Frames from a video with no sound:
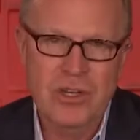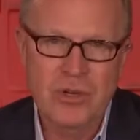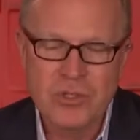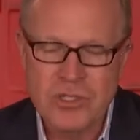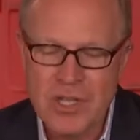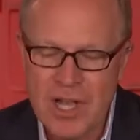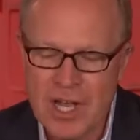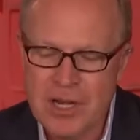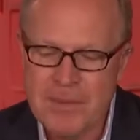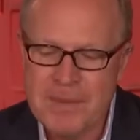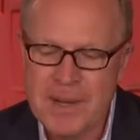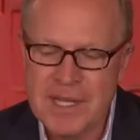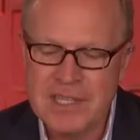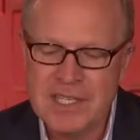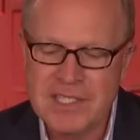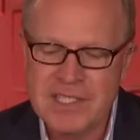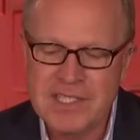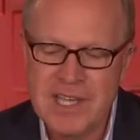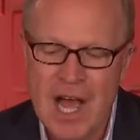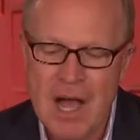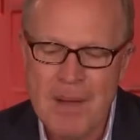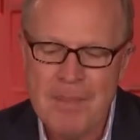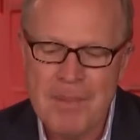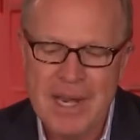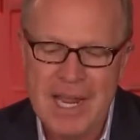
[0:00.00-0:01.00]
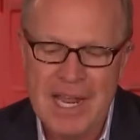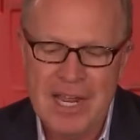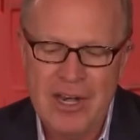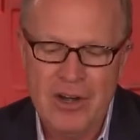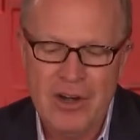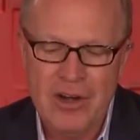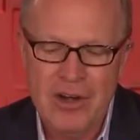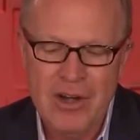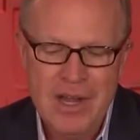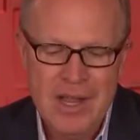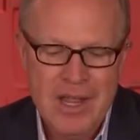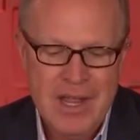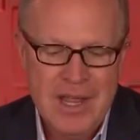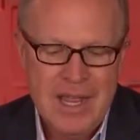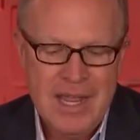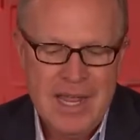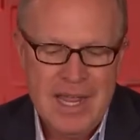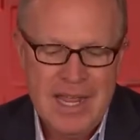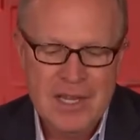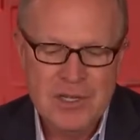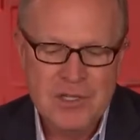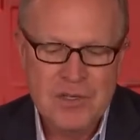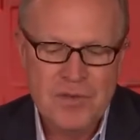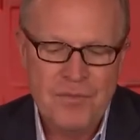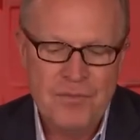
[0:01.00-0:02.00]
You were talking about the denominator
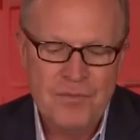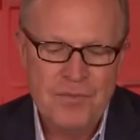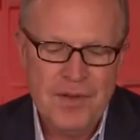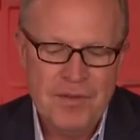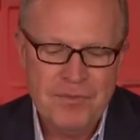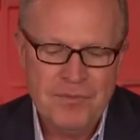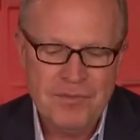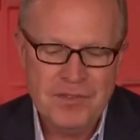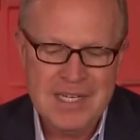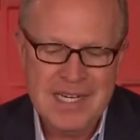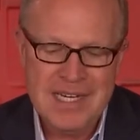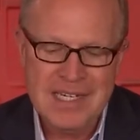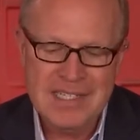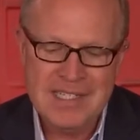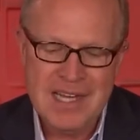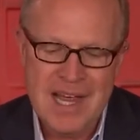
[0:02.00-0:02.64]
is 50